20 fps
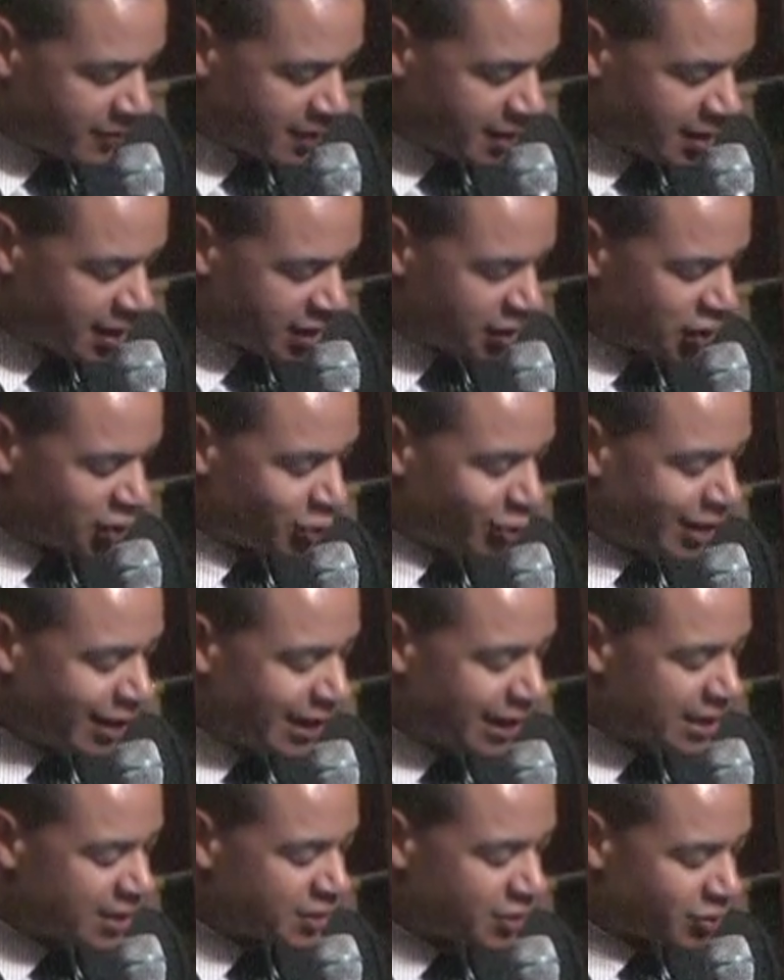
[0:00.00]
that you
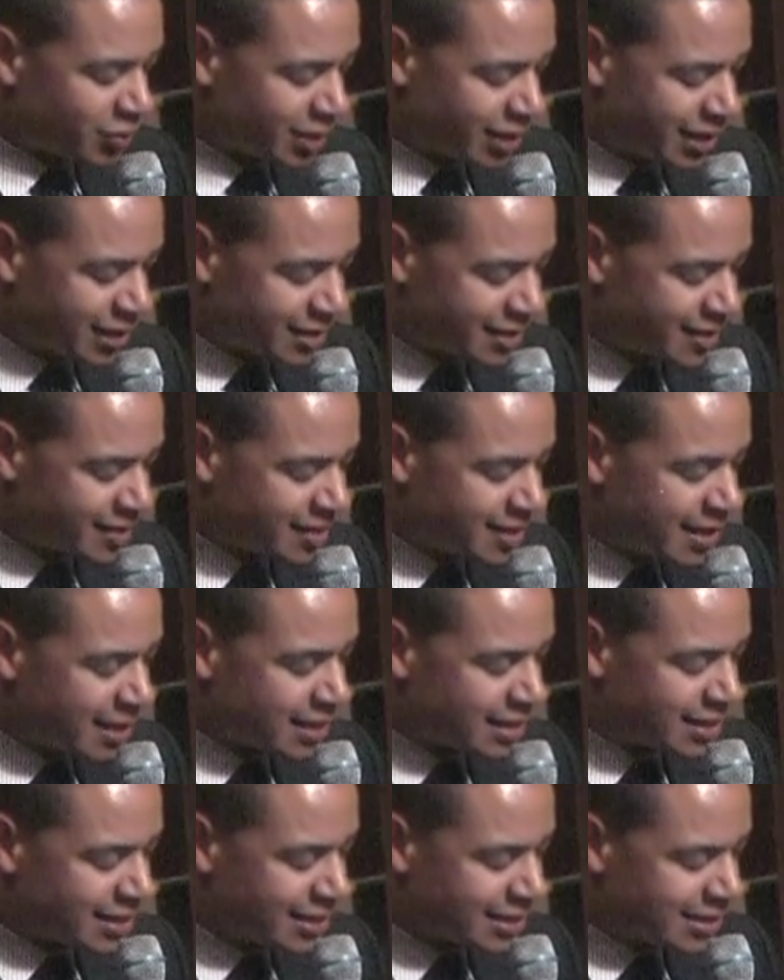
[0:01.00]
literally
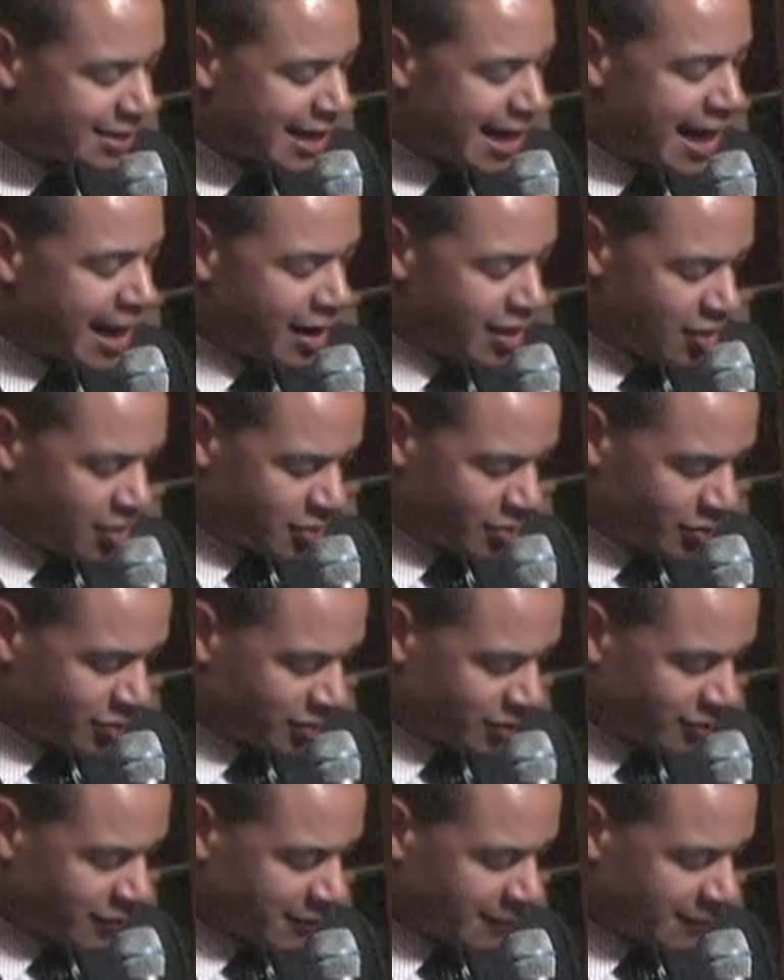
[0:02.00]
sit down